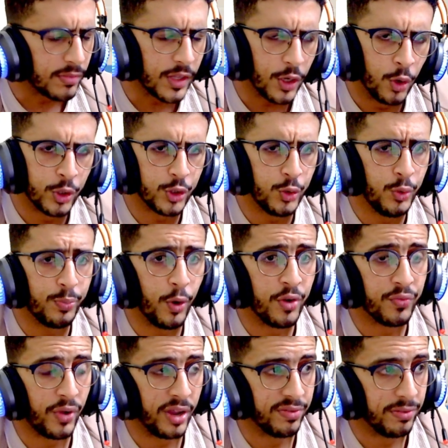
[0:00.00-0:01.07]
or
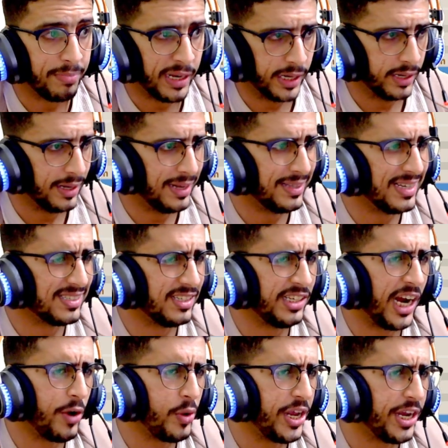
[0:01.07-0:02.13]
2.5 million. In this
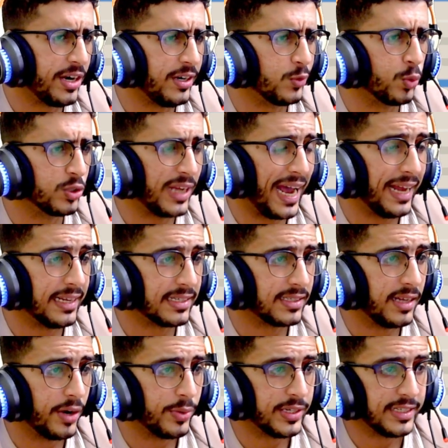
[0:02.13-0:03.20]
scenario here, it was Alex
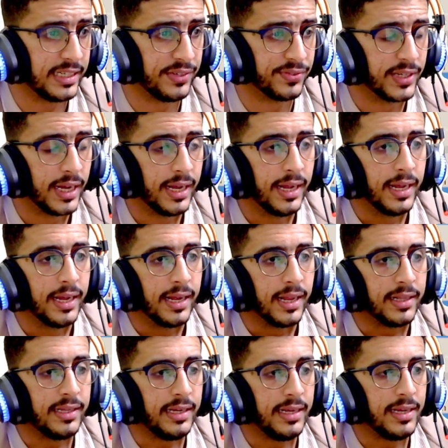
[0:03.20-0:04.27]
that received
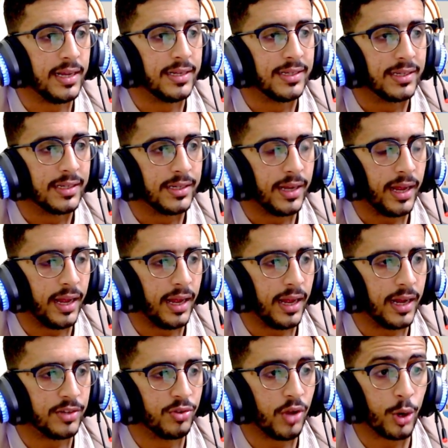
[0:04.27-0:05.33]
the
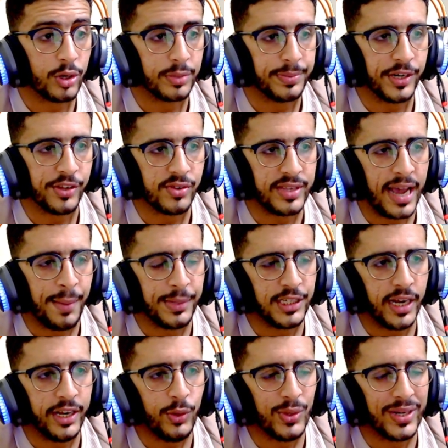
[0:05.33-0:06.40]
Dark Breath damage,
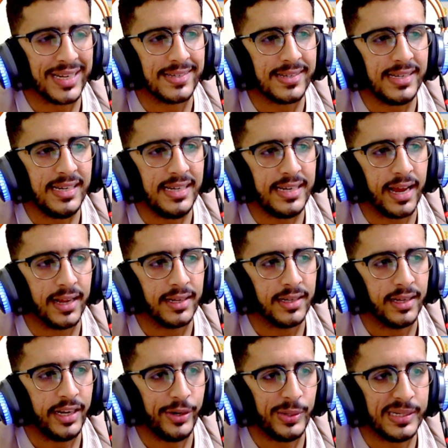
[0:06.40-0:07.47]
and you can see that
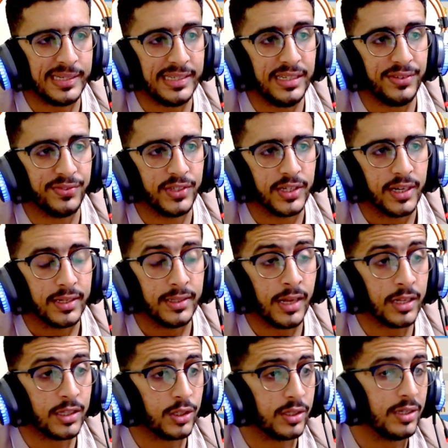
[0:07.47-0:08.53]
he received
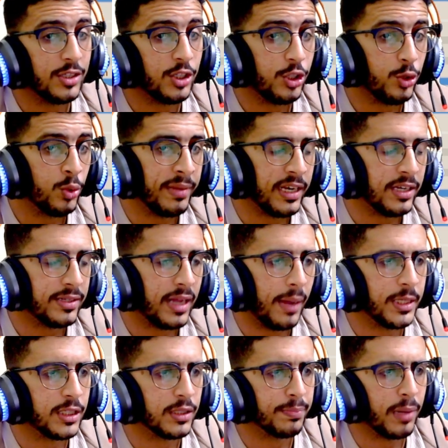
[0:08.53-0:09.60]
not 2 million
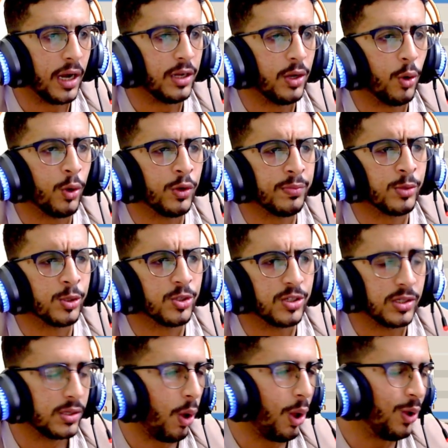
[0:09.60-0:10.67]
damage, but almost
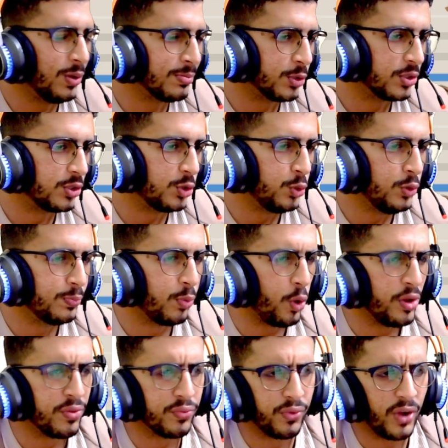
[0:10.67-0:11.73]

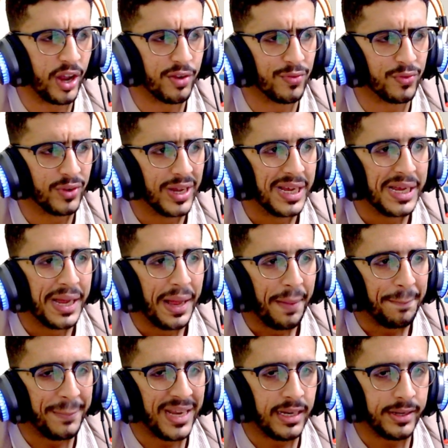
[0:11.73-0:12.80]
2.5
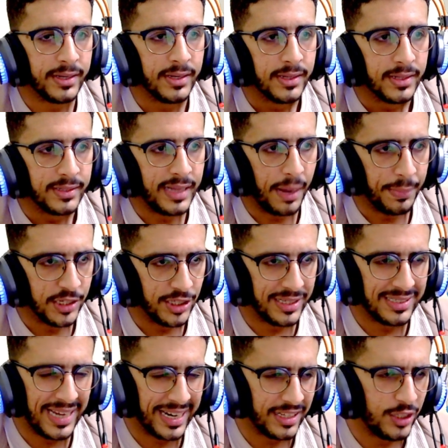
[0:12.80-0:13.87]
million damage,
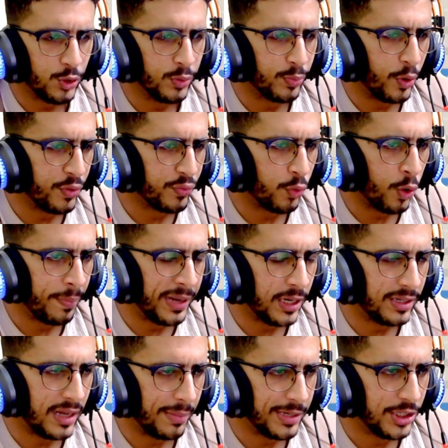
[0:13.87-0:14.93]
exactly 2.4
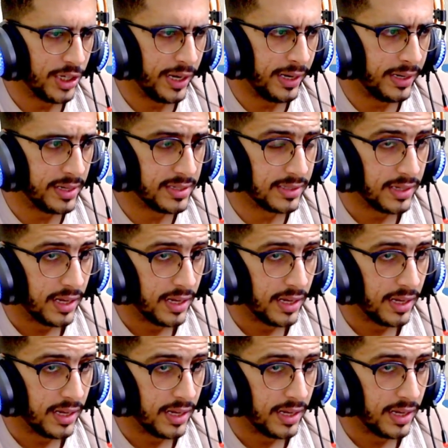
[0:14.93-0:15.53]
million damage in this